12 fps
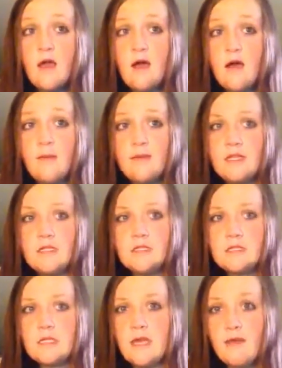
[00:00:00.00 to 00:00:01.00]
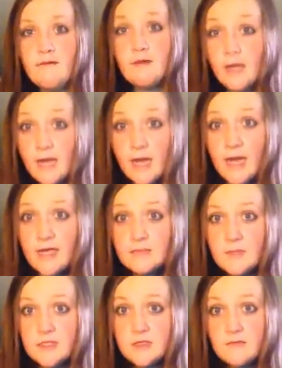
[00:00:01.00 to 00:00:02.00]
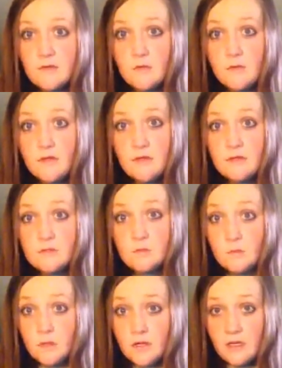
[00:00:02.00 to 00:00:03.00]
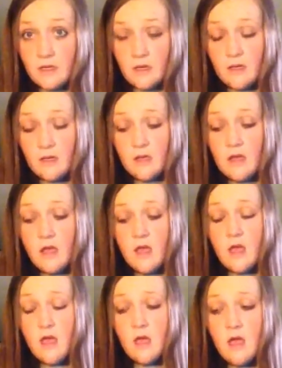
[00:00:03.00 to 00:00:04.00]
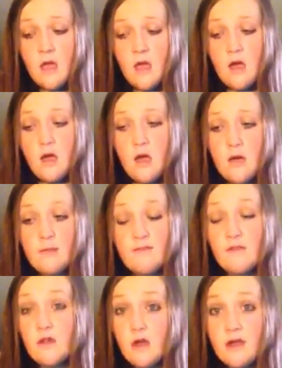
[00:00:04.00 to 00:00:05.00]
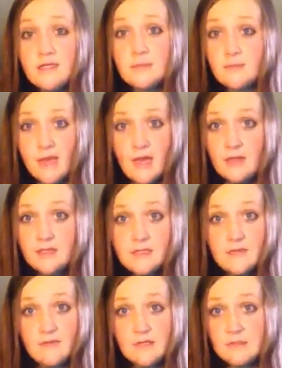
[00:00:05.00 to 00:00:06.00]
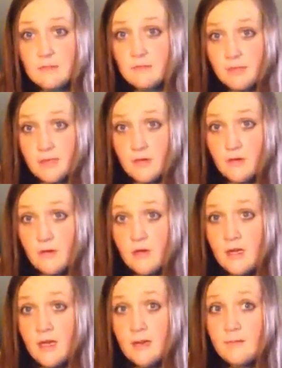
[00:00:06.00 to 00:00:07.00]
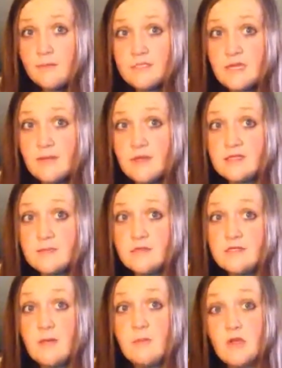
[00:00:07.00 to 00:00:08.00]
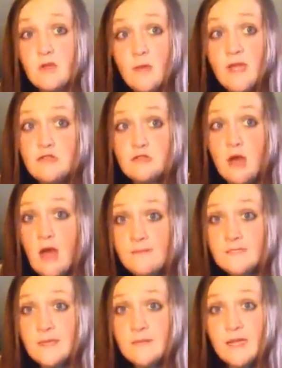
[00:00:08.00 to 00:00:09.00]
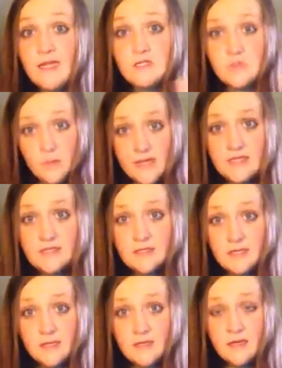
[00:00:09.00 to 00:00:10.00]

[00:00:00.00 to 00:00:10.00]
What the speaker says: And then just an FYI, especially if you will use wood, if your car isn't balanced, like if it isn't built and it's not balanced on both sides, when your weight drops, it might twist,